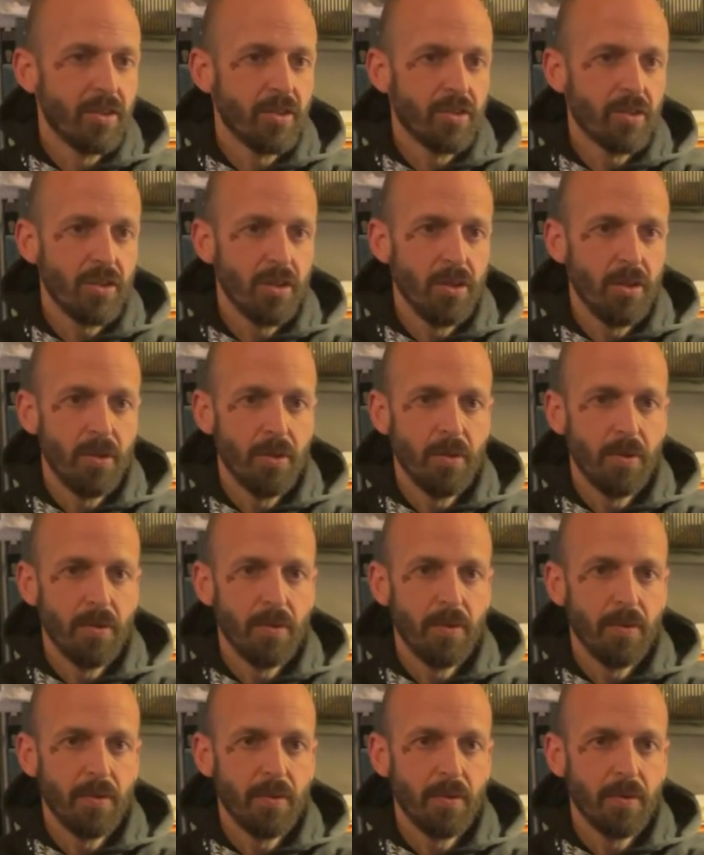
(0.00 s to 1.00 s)

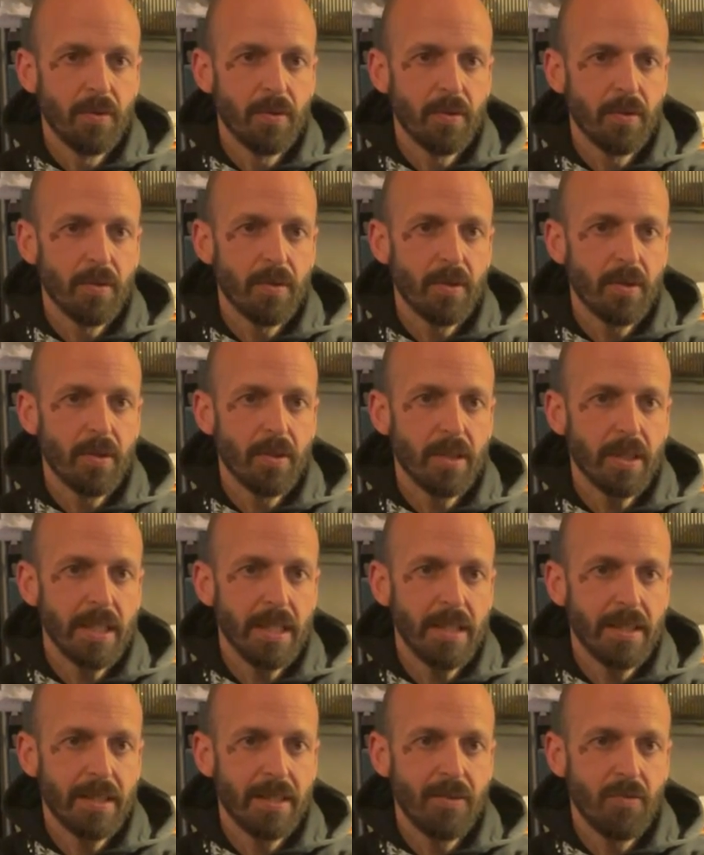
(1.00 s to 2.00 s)
So it
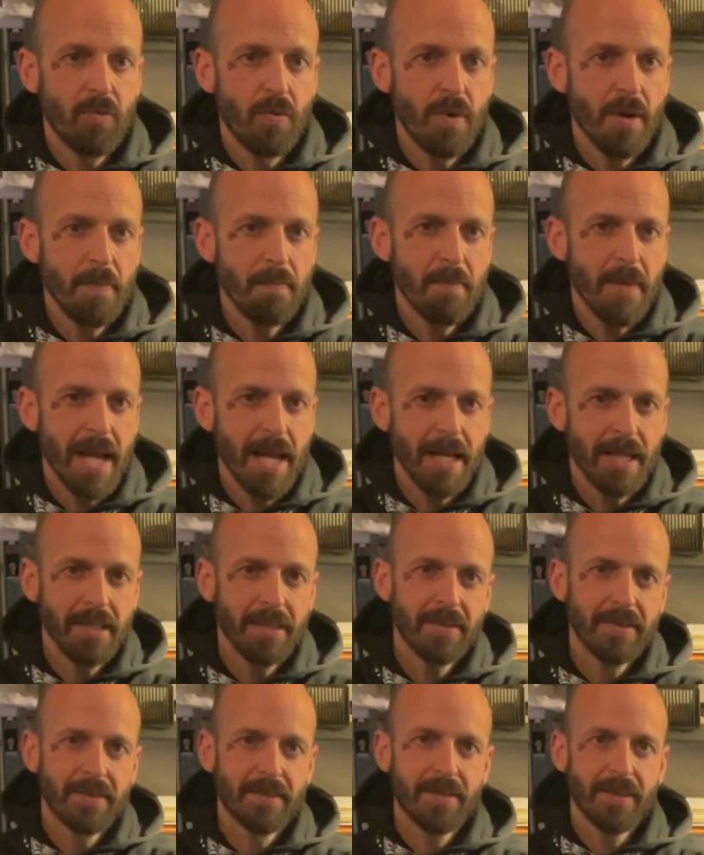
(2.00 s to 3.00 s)

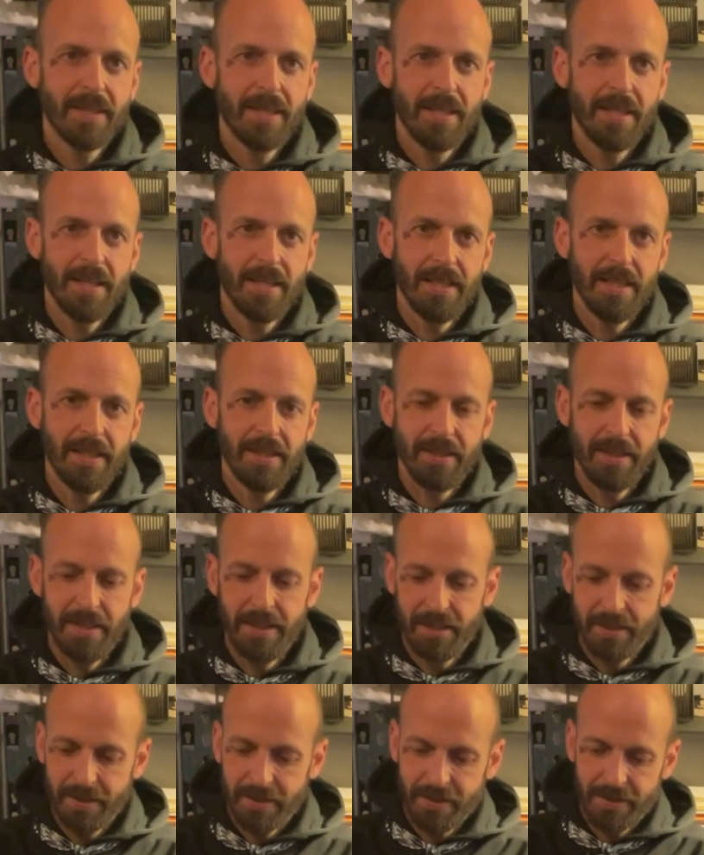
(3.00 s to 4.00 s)
remains
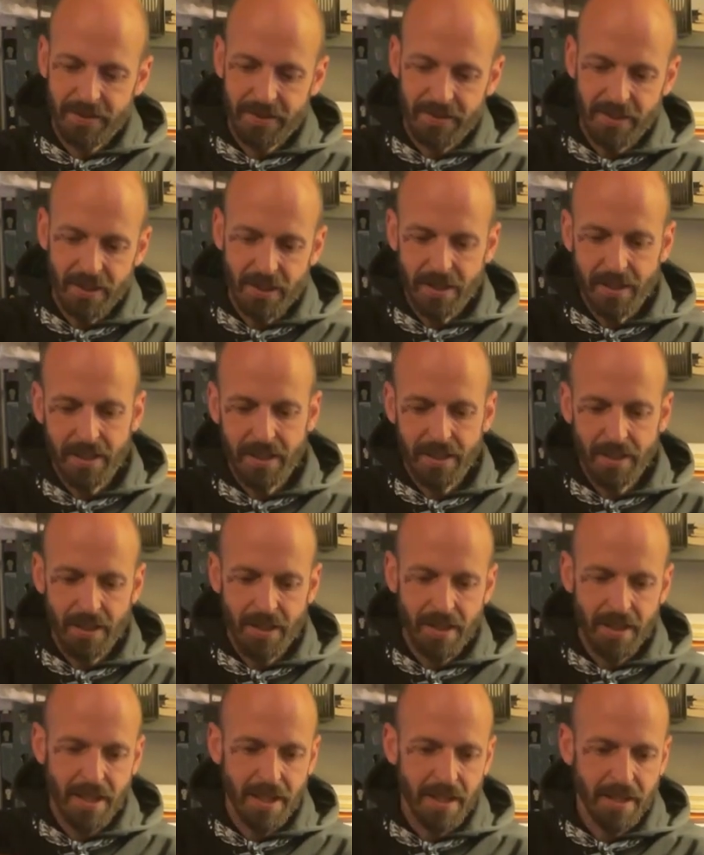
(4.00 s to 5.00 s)
the circle
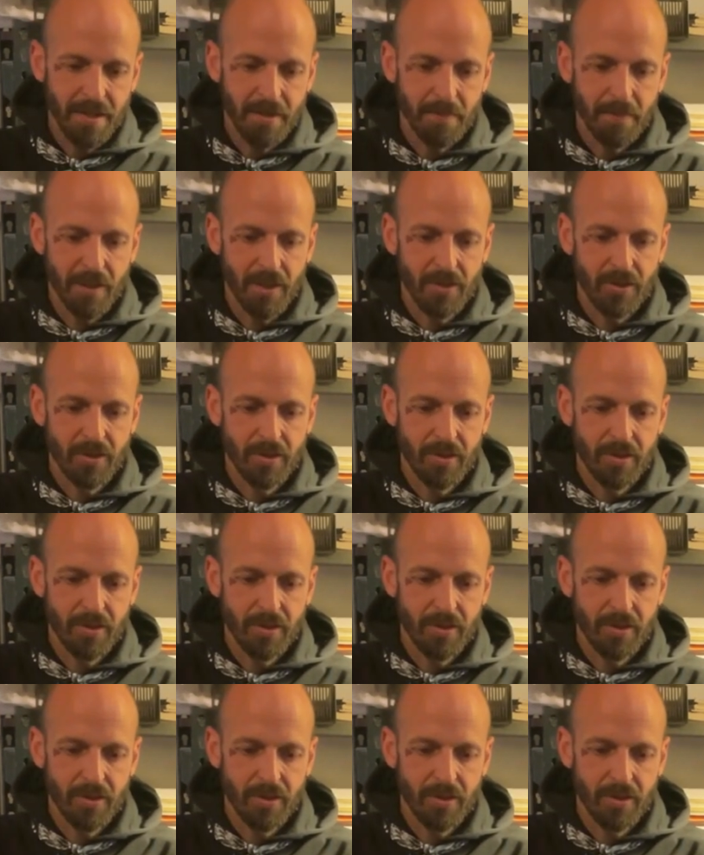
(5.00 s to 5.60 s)
thing, because